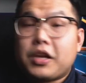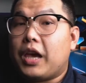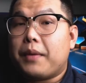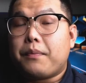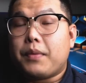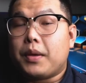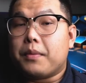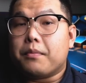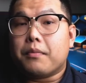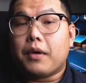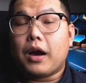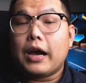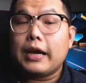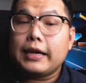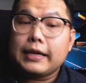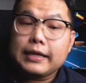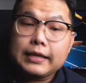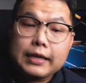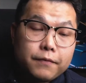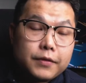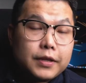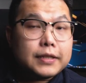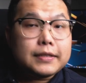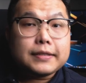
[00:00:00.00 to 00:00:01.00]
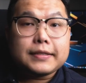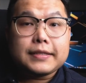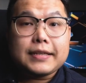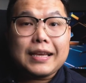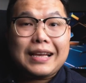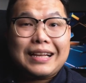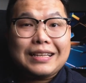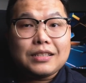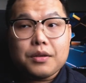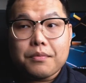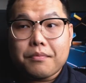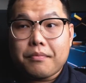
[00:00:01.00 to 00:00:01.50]
Keep in mind, the
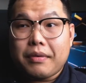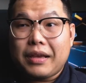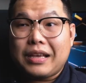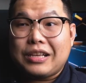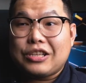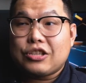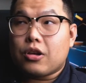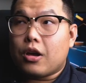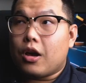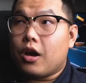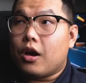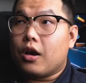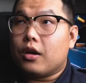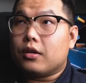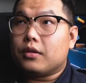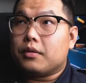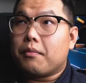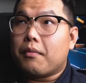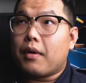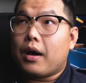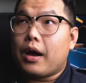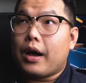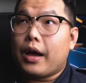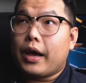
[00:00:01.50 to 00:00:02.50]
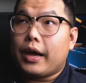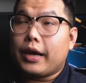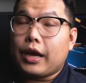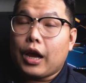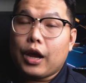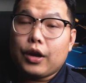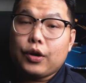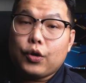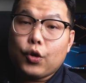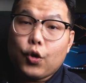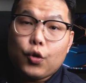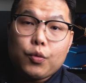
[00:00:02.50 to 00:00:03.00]
test based on my
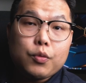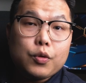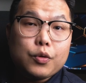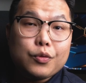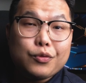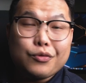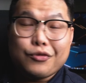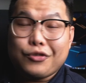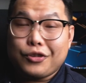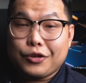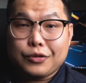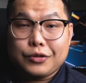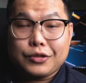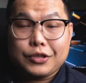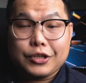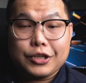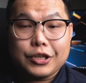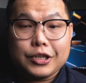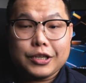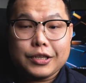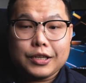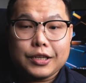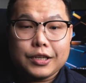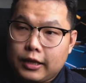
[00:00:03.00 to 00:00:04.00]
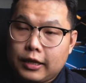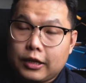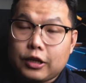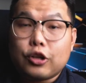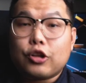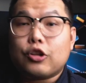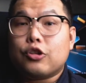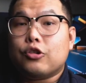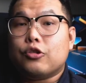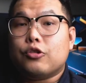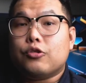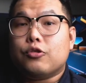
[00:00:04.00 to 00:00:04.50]
normal usage
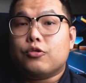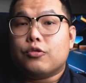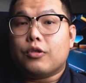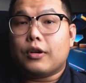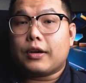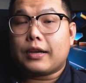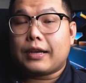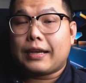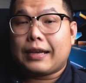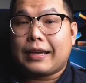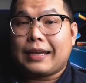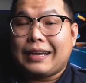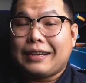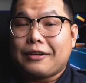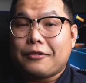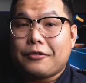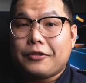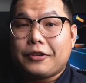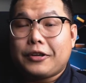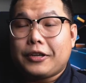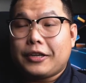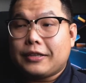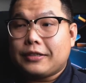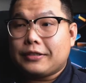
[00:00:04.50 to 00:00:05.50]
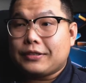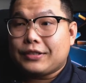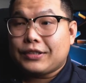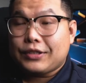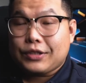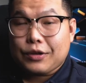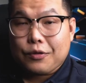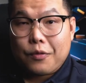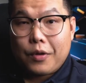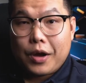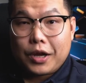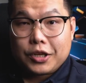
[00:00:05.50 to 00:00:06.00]
include carrying
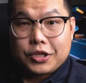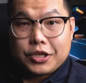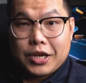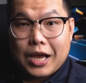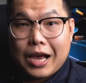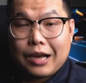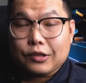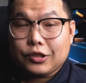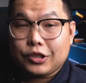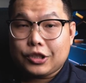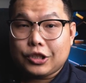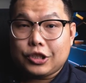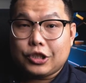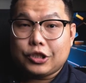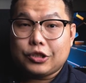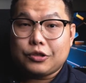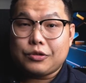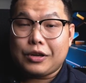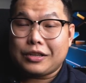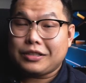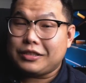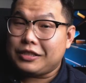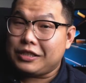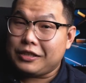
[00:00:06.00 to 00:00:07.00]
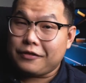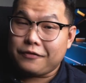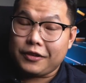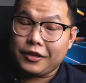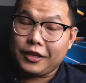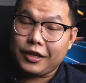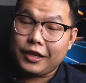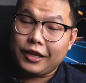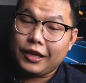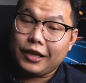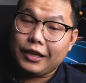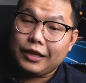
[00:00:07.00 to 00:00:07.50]
the watch out to do
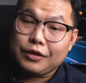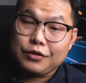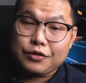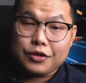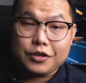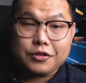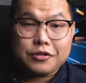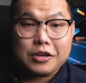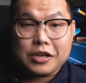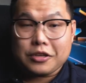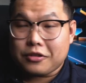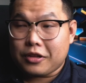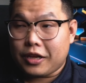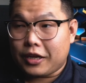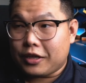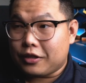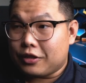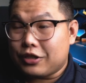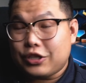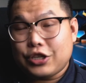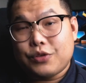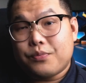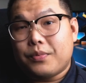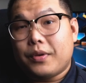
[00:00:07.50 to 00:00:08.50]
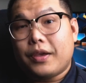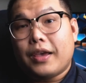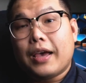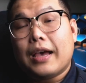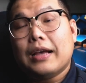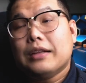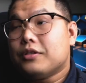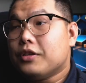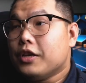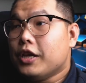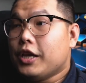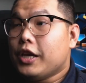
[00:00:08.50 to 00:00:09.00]
activity such as like
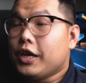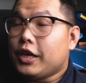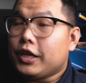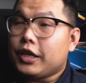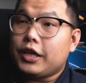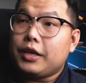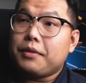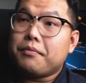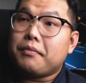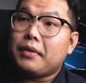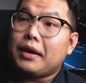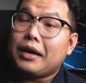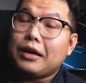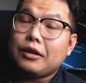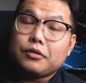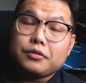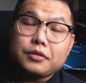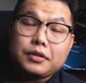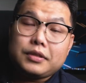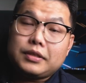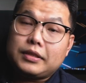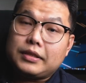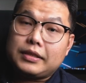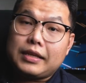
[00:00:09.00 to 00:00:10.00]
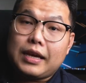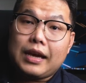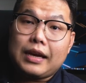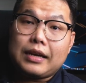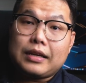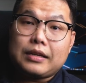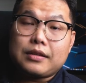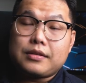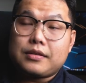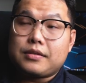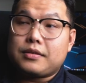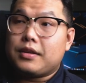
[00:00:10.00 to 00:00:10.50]
GPS, email,
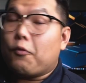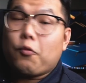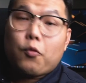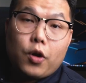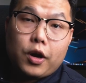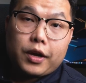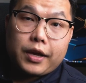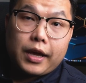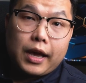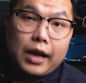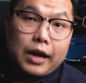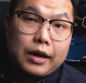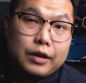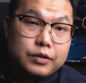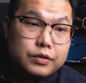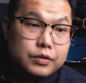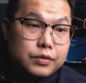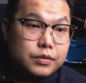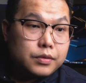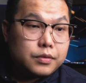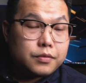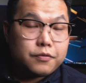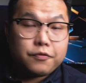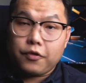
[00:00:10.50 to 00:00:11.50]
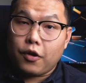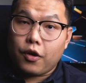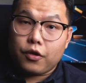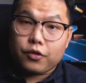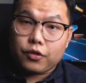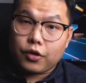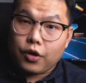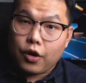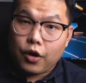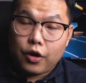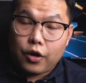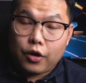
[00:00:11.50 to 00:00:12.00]
text, workouts,
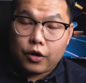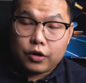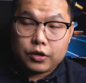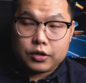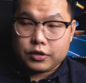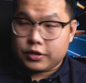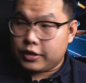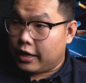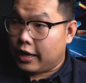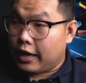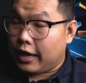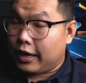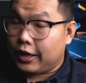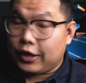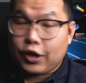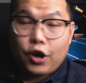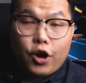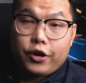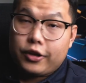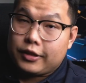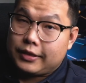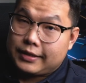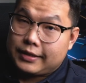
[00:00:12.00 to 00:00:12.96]
phone calls, and other